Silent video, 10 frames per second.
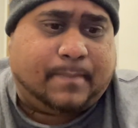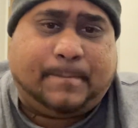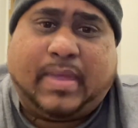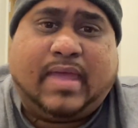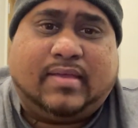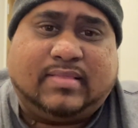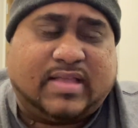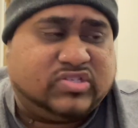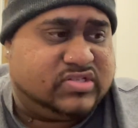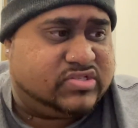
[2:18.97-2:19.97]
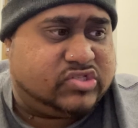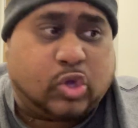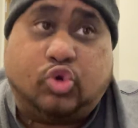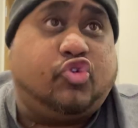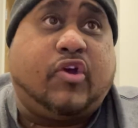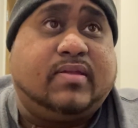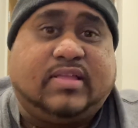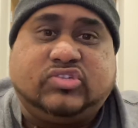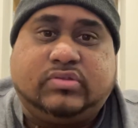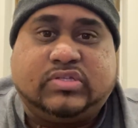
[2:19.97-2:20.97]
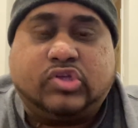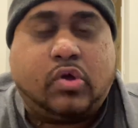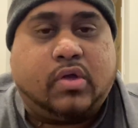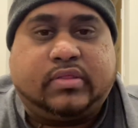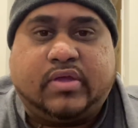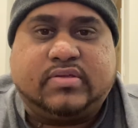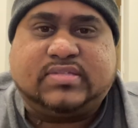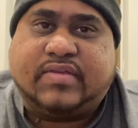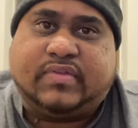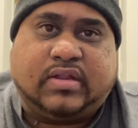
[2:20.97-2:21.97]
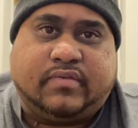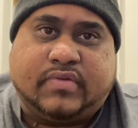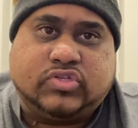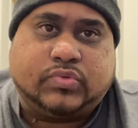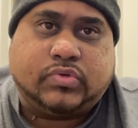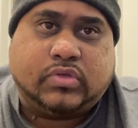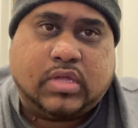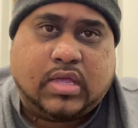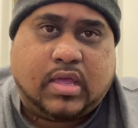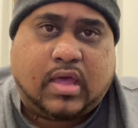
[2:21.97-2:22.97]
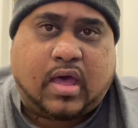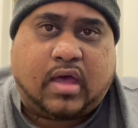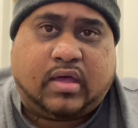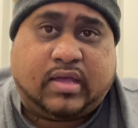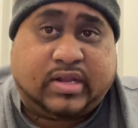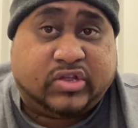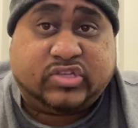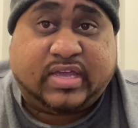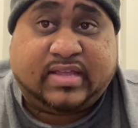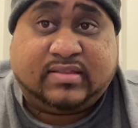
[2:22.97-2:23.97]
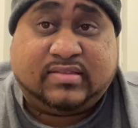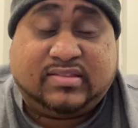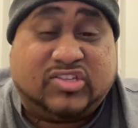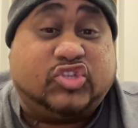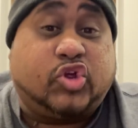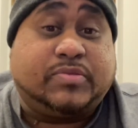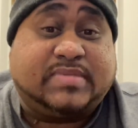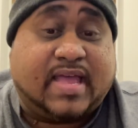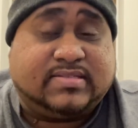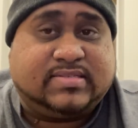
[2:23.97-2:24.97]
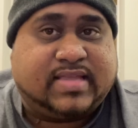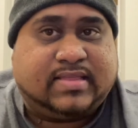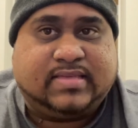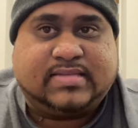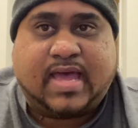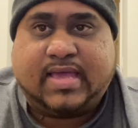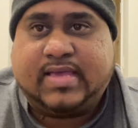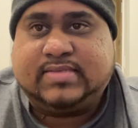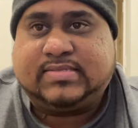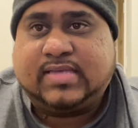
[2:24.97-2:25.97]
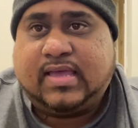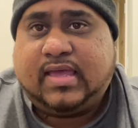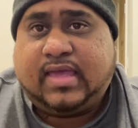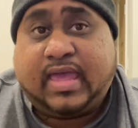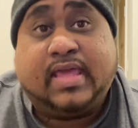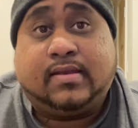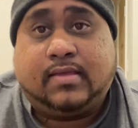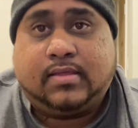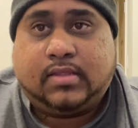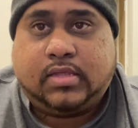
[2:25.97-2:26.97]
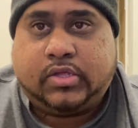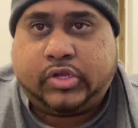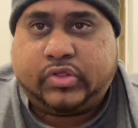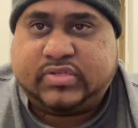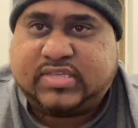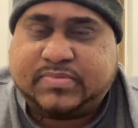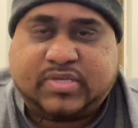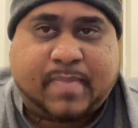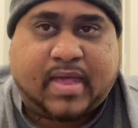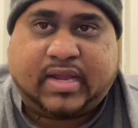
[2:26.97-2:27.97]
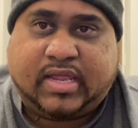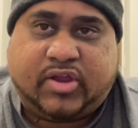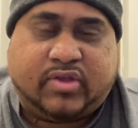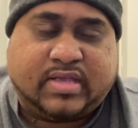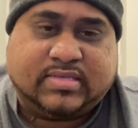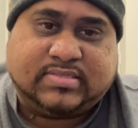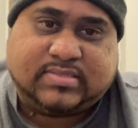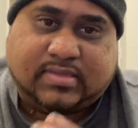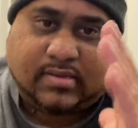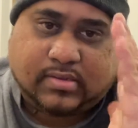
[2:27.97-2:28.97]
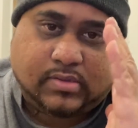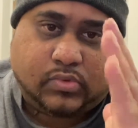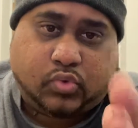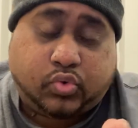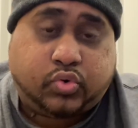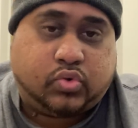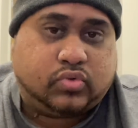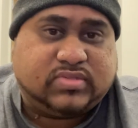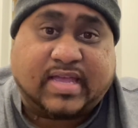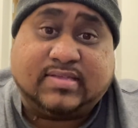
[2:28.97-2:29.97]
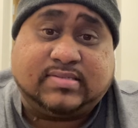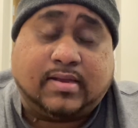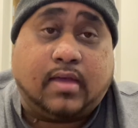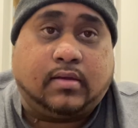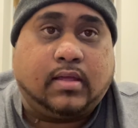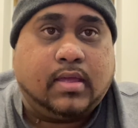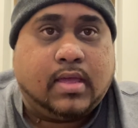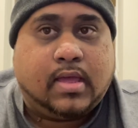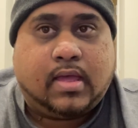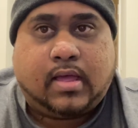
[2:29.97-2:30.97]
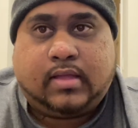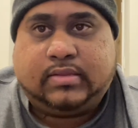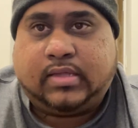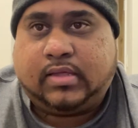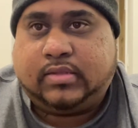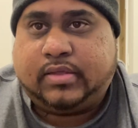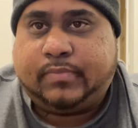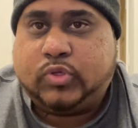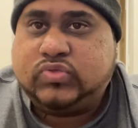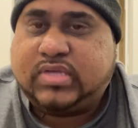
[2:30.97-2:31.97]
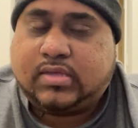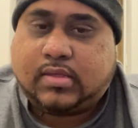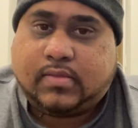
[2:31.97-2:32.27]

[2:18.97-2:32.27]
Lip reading: being that's just so great that you need to go out there and save an individual in the circumstances that this guy is in. You know, the subject matter here is second to none. The music